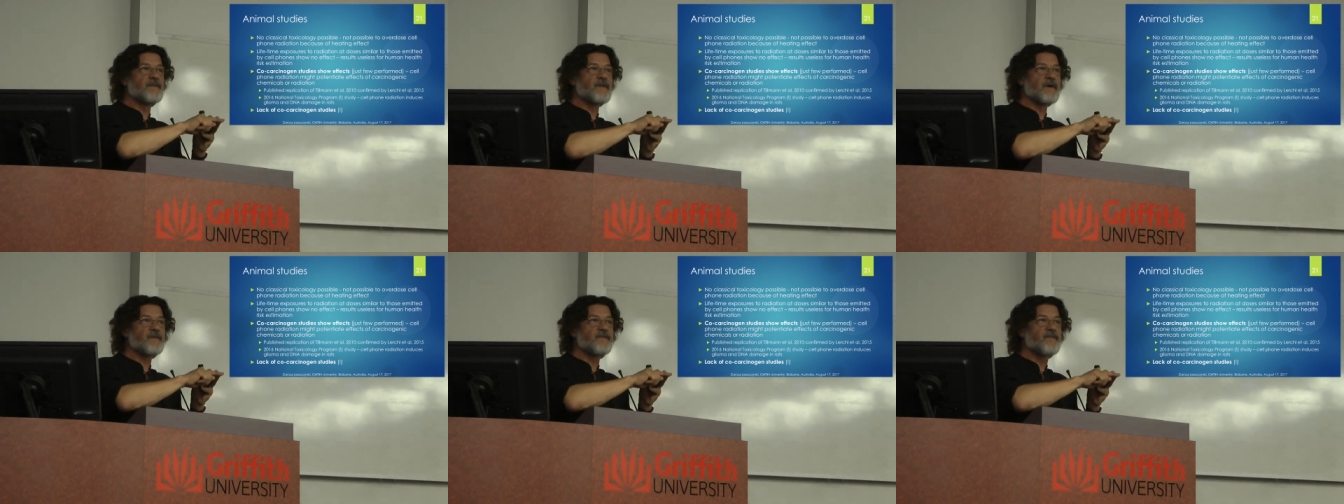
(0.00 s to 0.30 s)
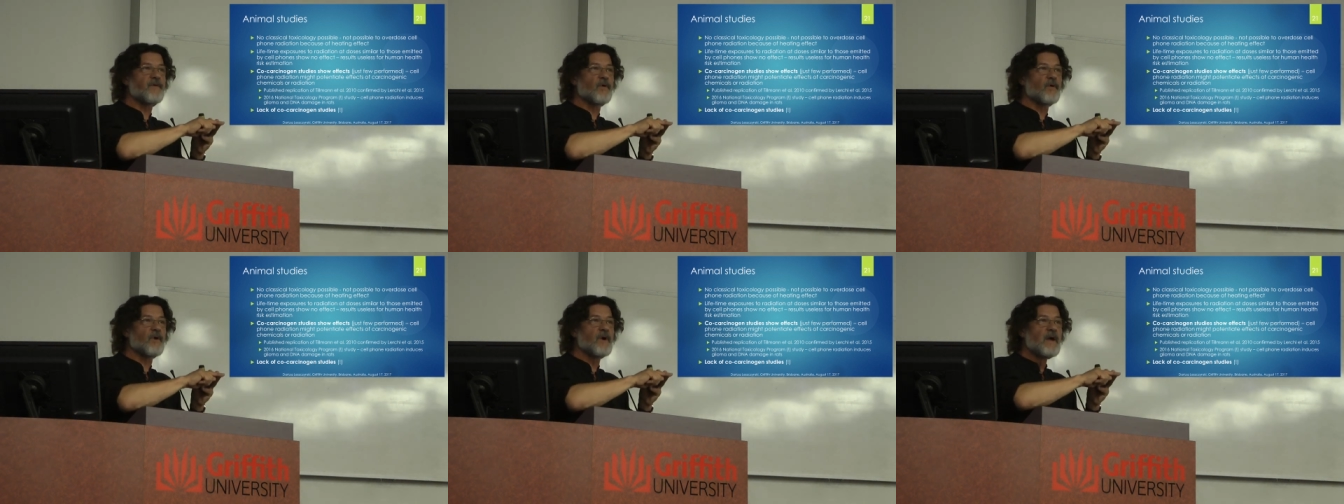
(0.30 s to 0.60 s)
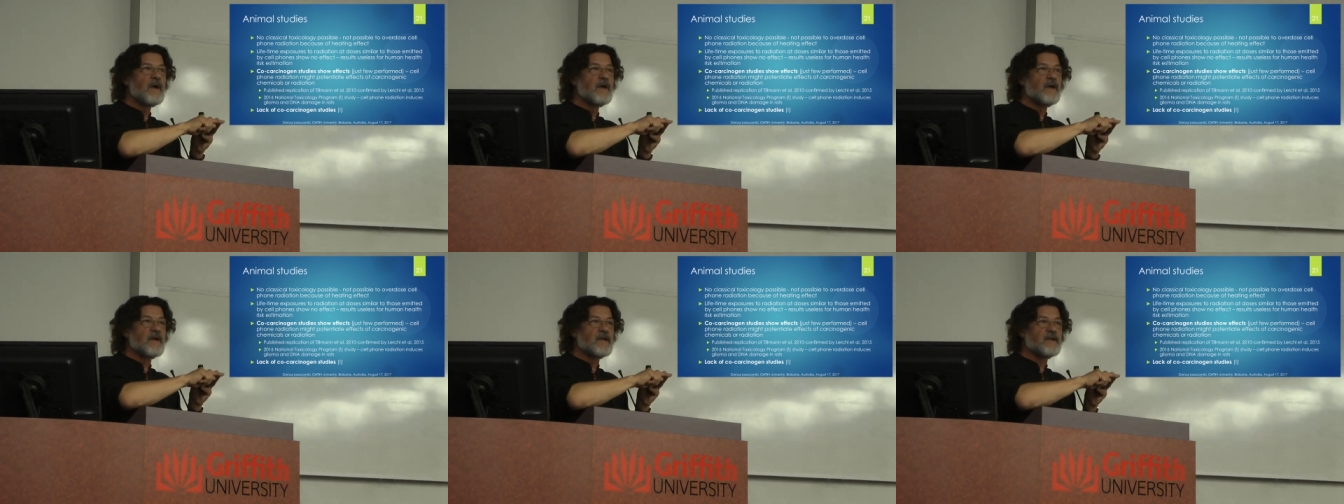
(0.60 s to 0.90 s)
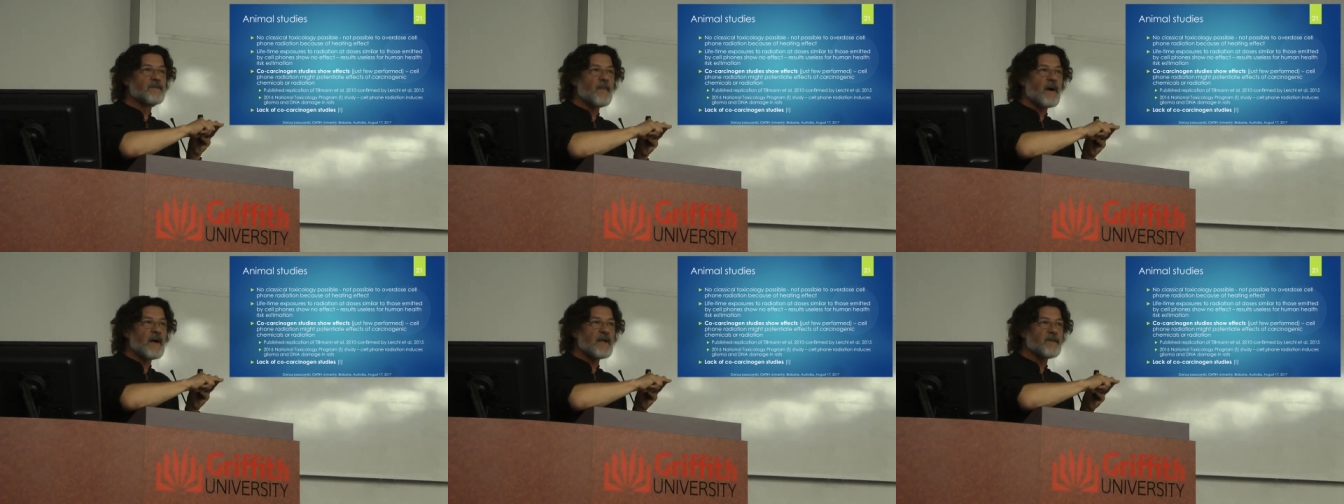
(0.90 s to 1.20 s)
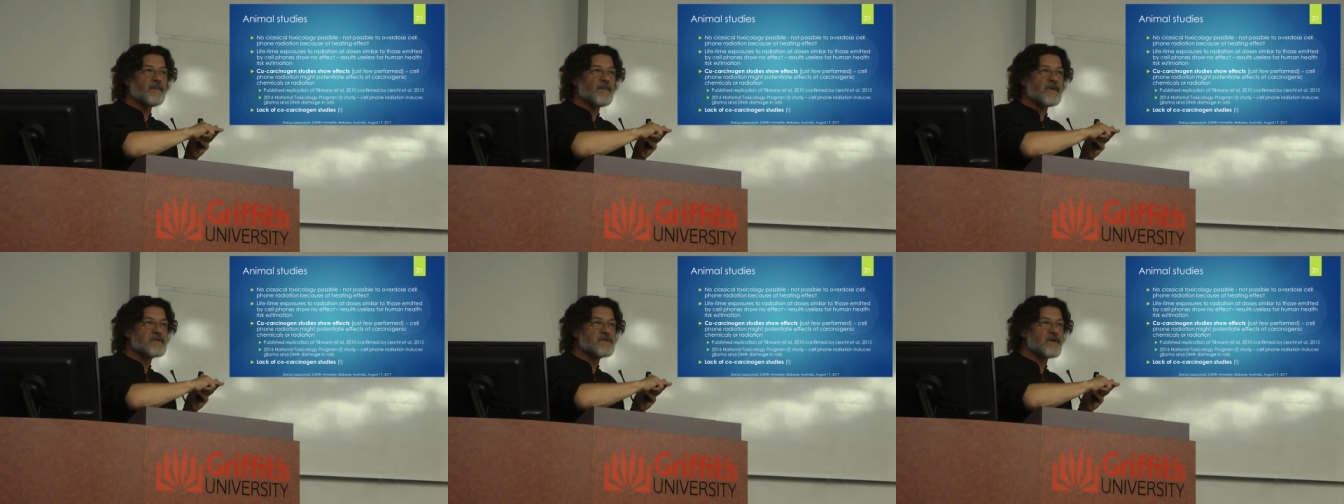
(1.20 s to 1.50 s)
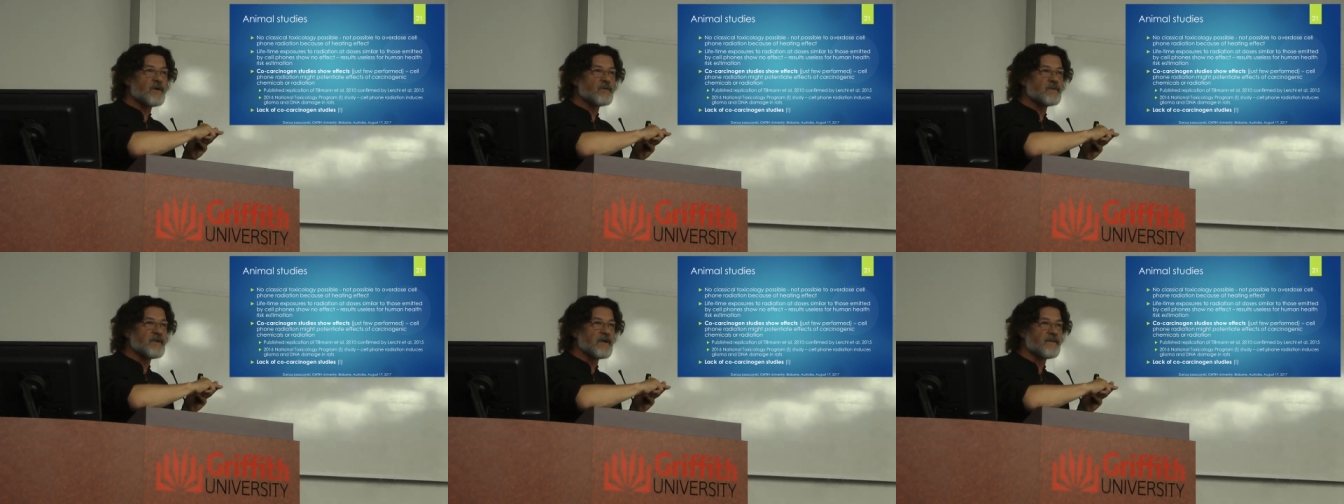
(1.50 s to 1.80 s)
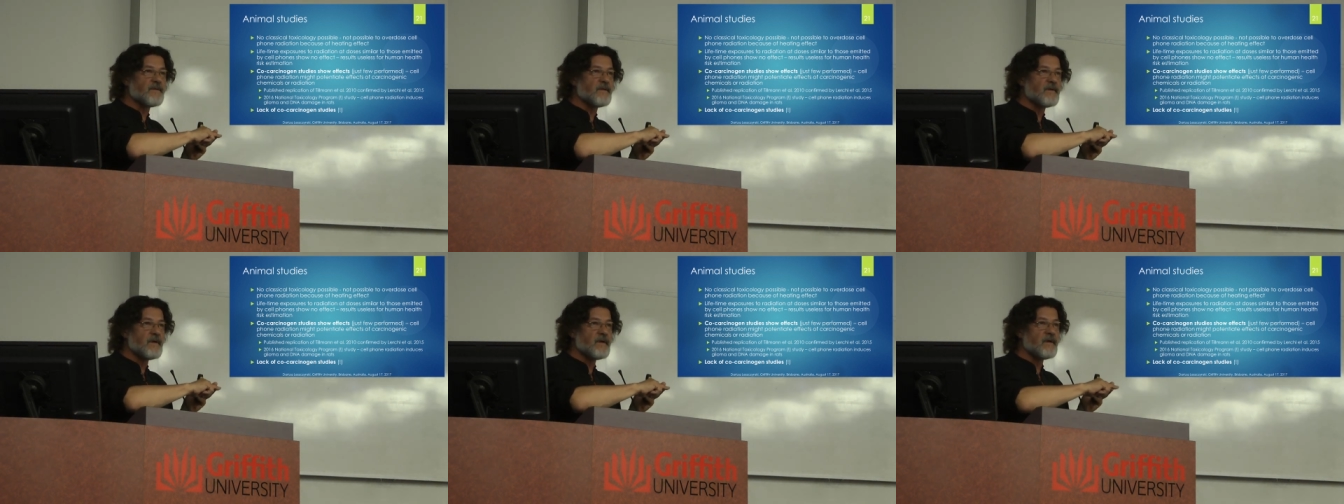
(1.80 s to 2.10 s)
And therefore, it might be
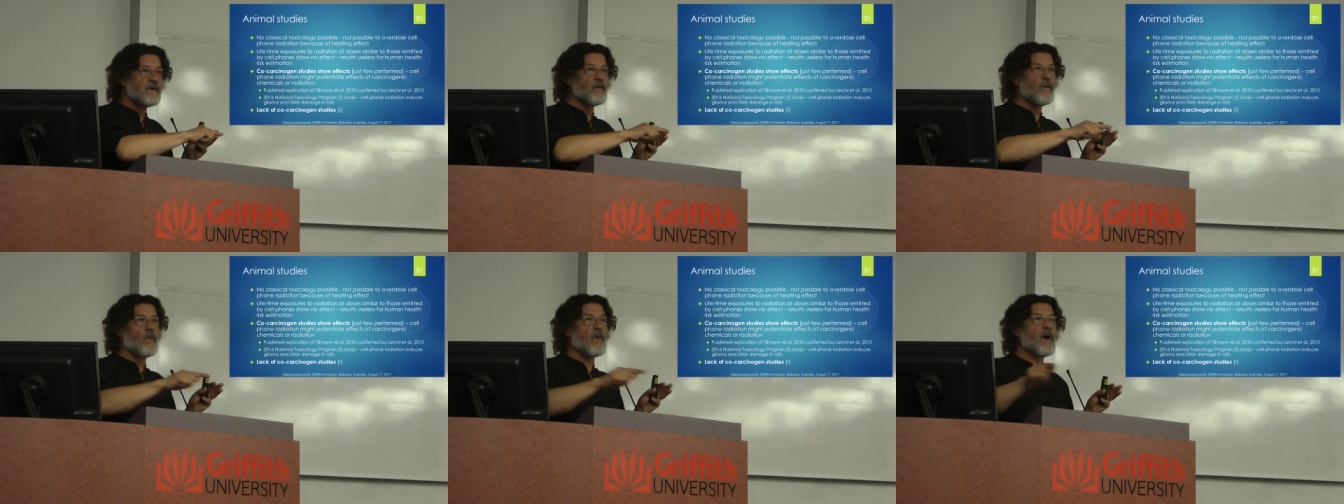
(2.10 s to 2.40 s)
so that